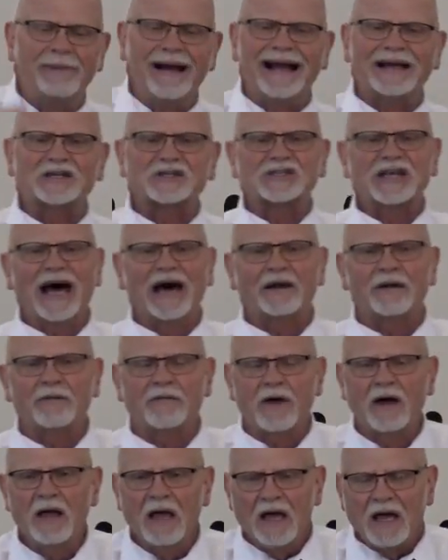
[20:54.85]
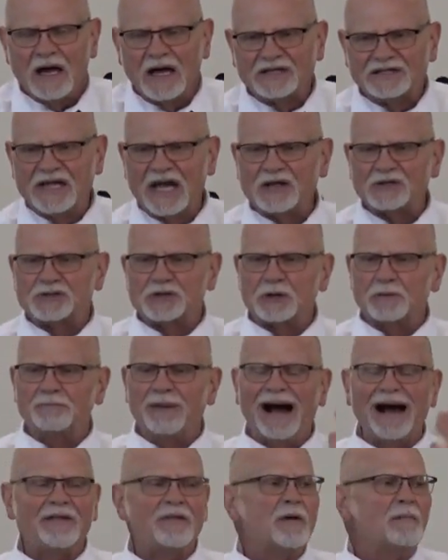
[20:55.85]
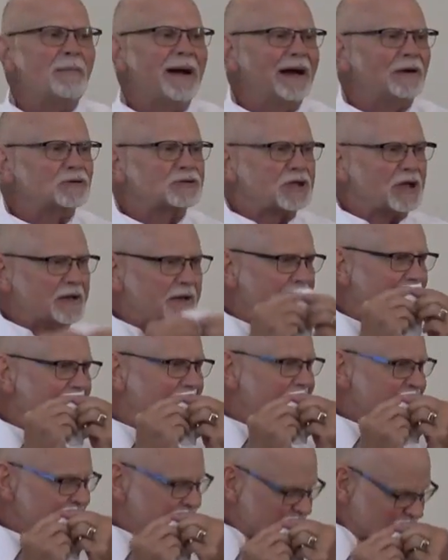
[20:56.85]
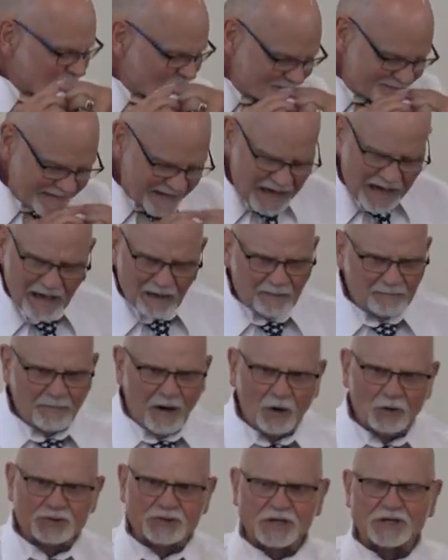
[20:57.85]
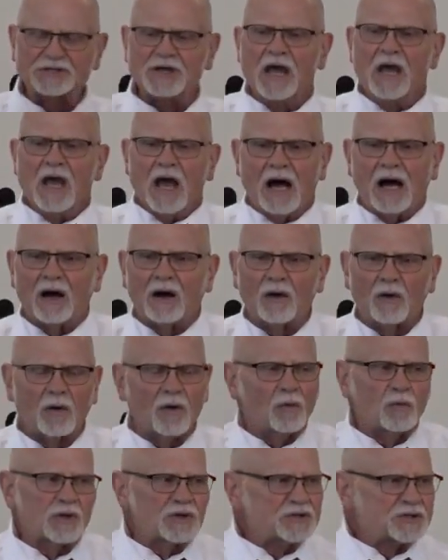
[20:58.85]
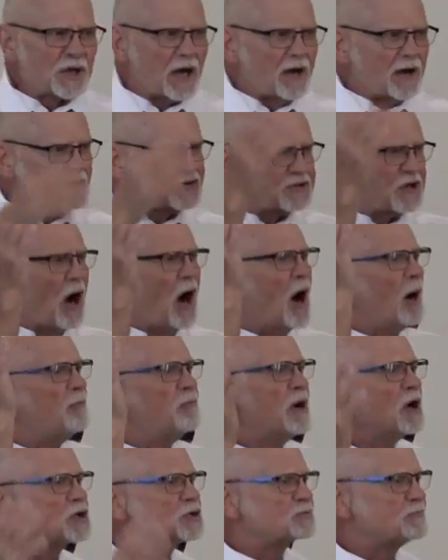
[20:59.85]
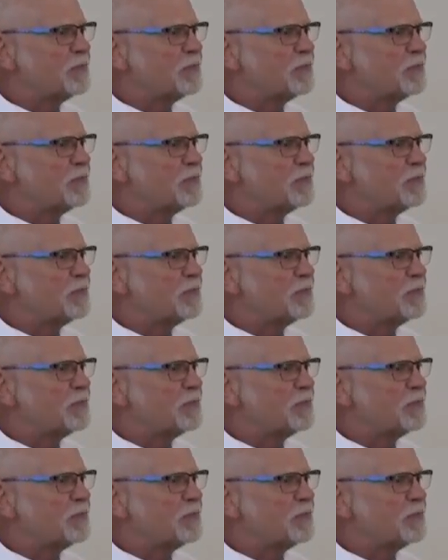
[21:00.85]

the backside of the, desert by the mountain there. Uh, Moses uh, was uh, saw a bush